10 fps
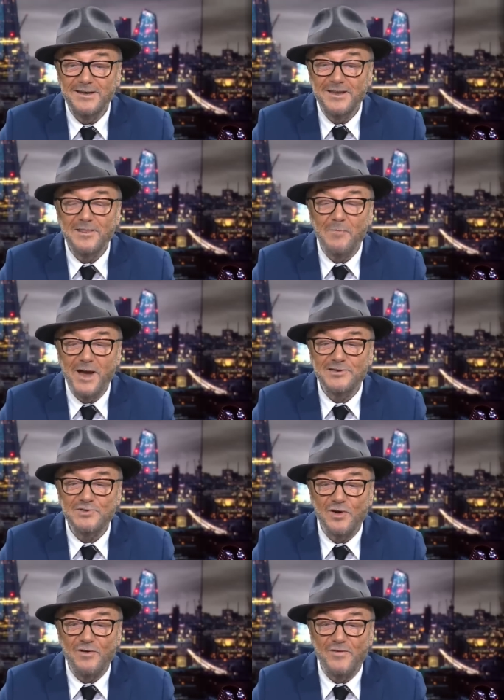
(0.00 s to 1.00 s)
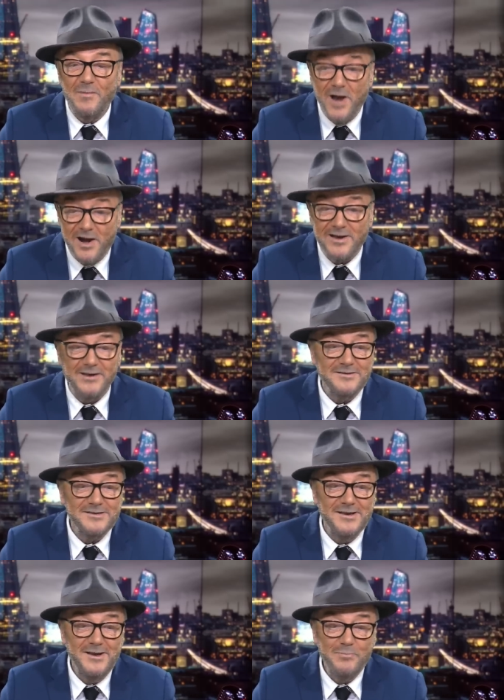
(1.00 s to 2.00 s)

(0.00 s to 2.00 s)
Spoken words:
in the minds of Americans.